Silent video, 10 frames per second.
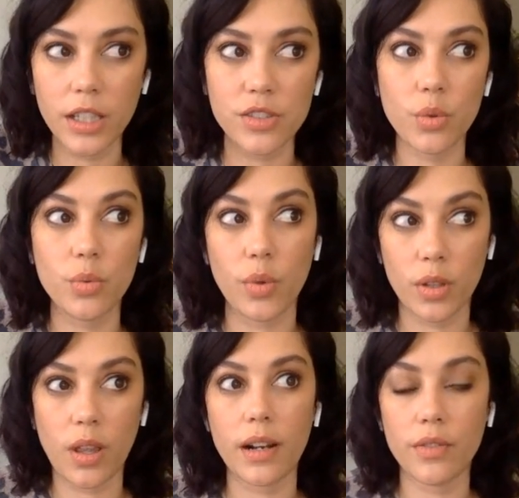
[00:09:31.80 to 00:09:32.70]
So a
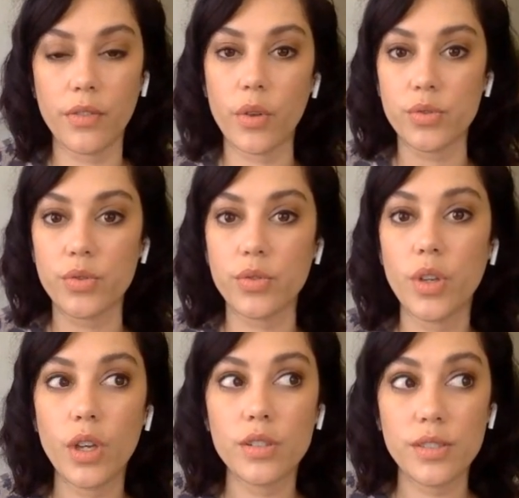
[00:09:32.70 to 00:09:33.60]
lot of those
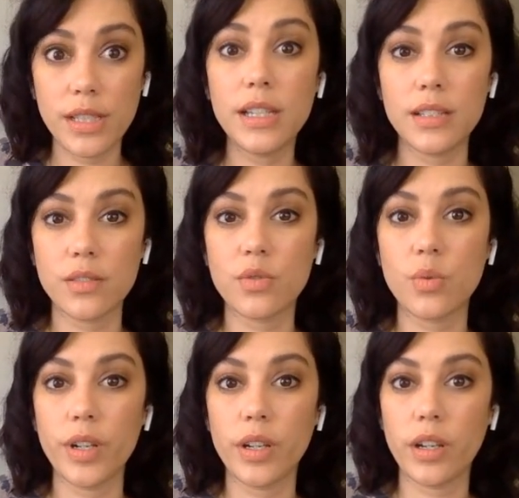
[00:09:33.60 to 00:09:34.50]
scenes
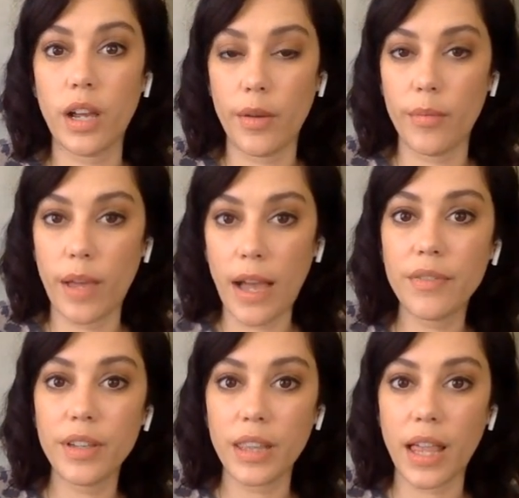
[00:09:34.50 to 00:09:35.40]
when I'm
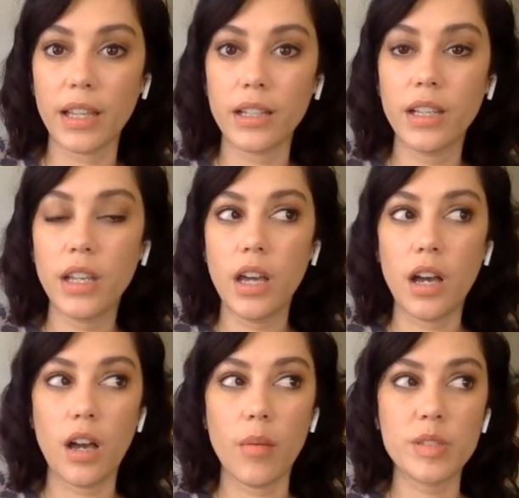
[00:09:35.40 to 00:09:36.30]
having that.
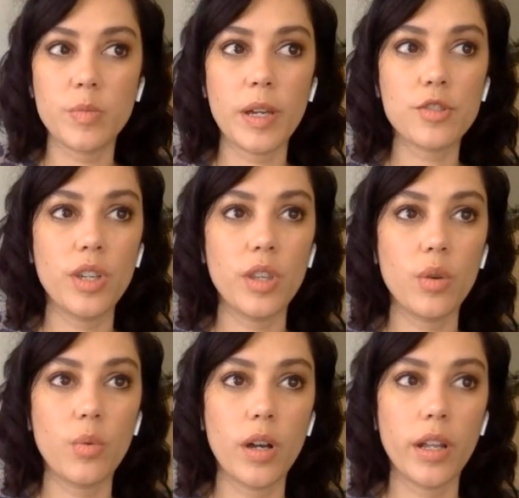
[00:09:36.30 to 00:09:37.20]
Especially
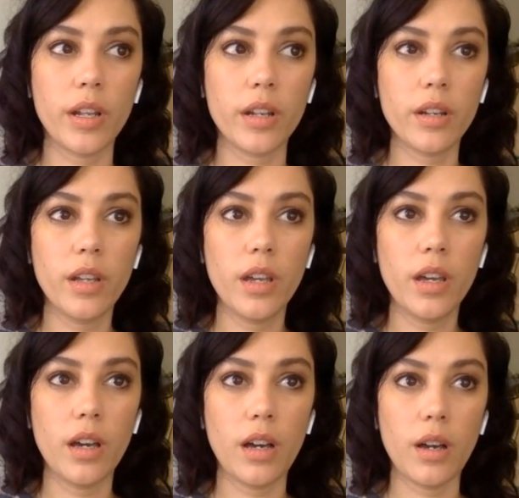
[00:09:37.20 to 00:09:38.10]
the one
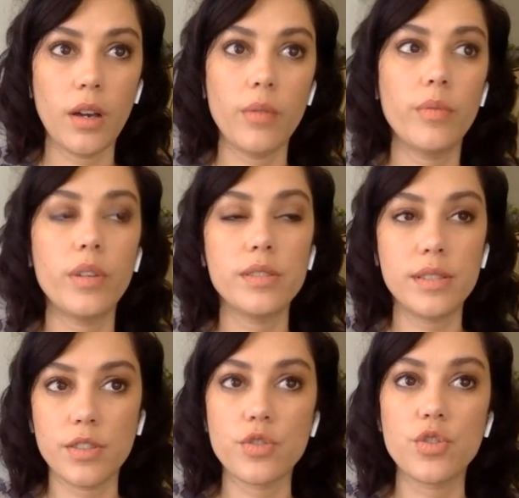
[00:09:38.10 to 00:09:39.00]
in
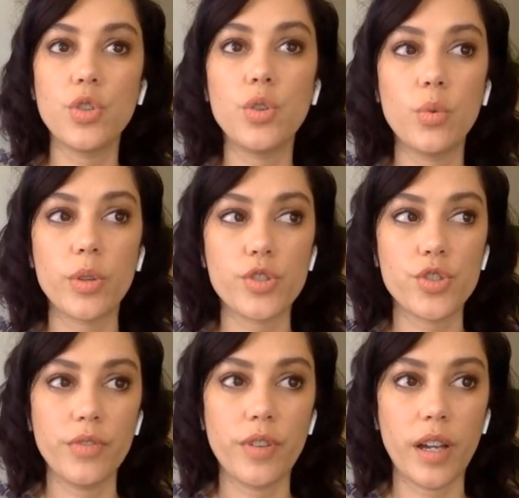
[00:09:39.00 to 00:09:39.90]
season two where
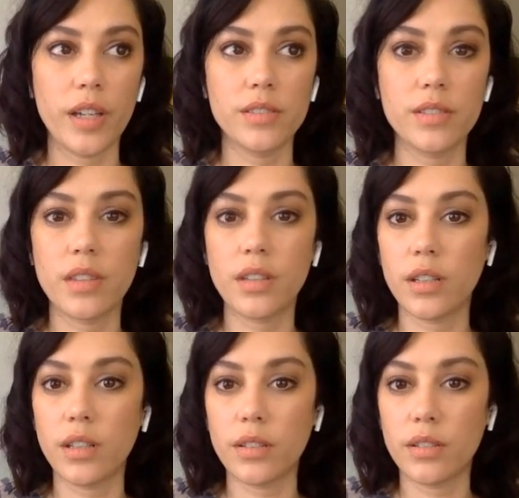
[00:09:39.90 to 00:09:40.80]
she finds
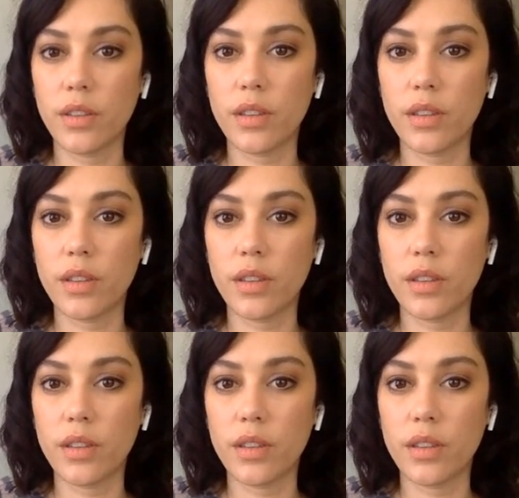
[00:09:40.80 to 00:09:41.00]
the